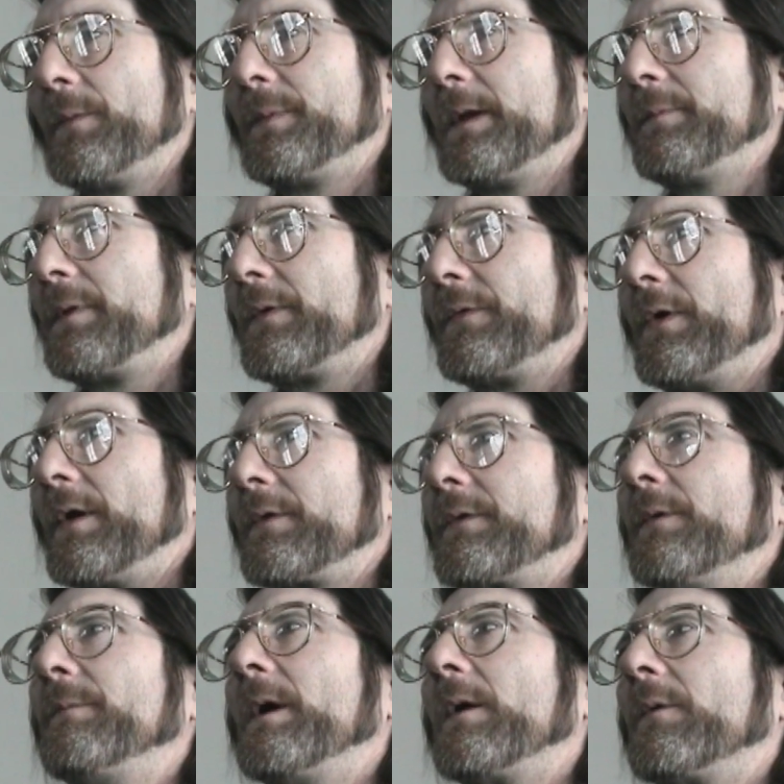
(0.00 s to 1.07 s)
people talked
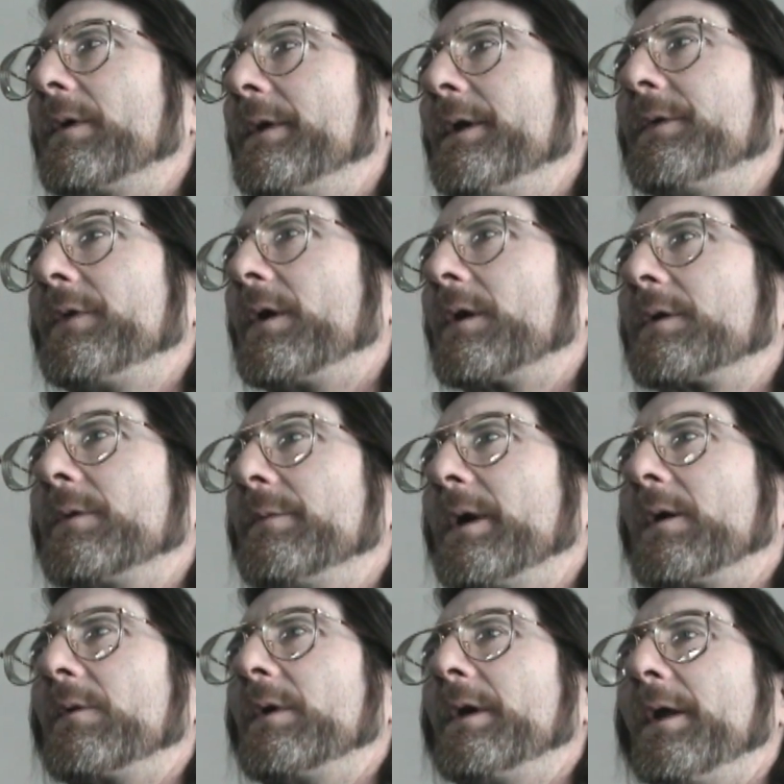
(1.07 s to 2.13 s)
about when they talked
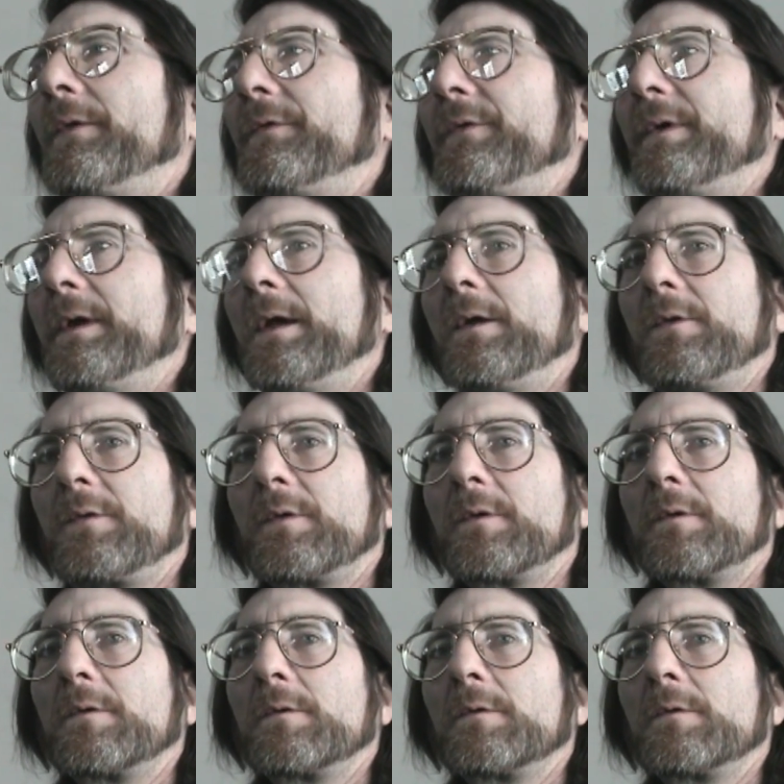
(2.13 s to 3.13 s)
about renunciation.